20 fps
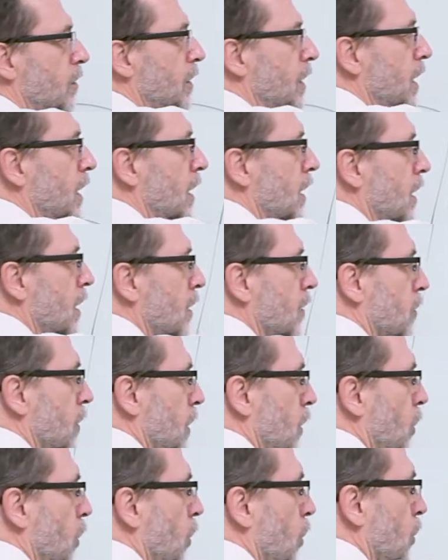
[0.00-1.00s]
we
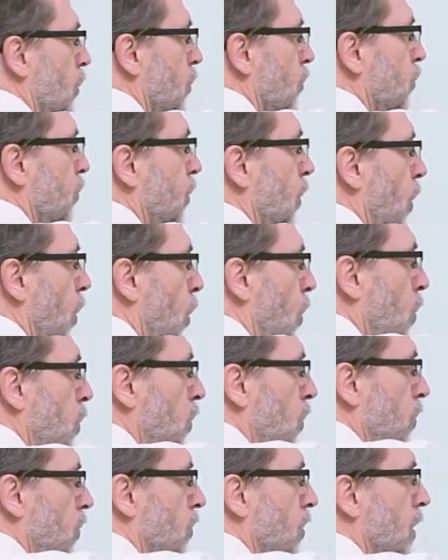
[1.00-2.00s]
record
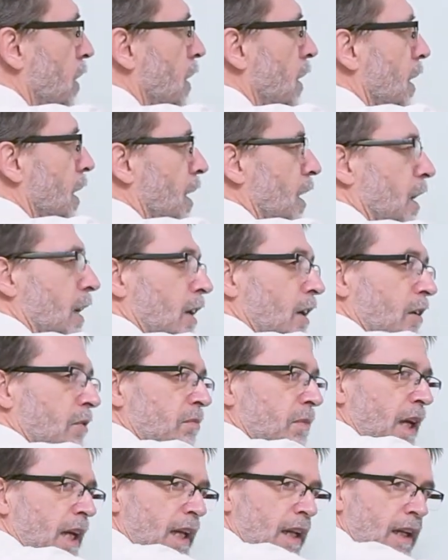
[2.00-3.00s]
flows,
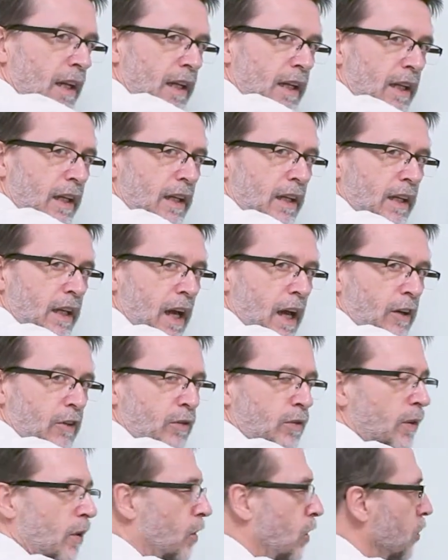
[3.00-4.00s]
mainly cash
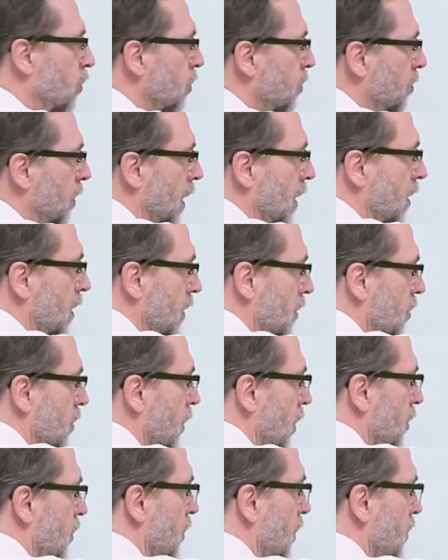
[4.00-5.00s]
flows, but it's
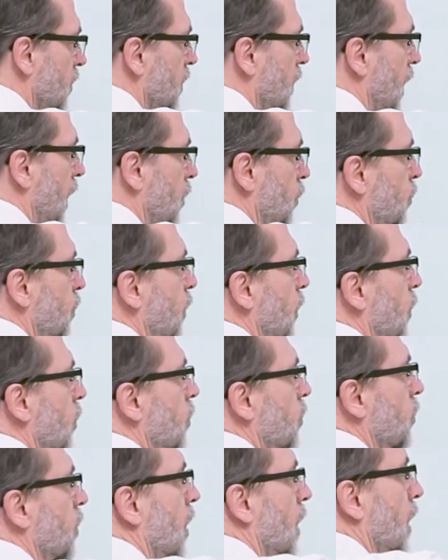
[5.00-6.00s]
not just cash
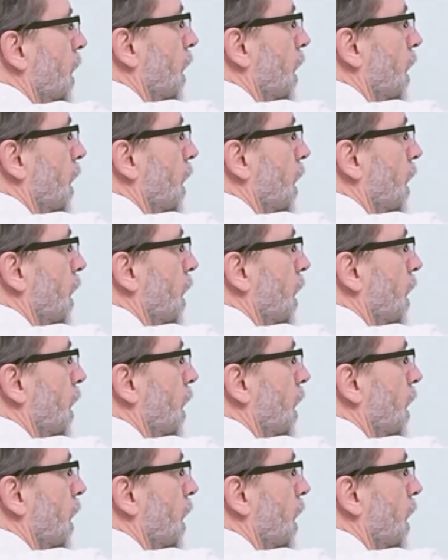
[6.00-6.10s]
flows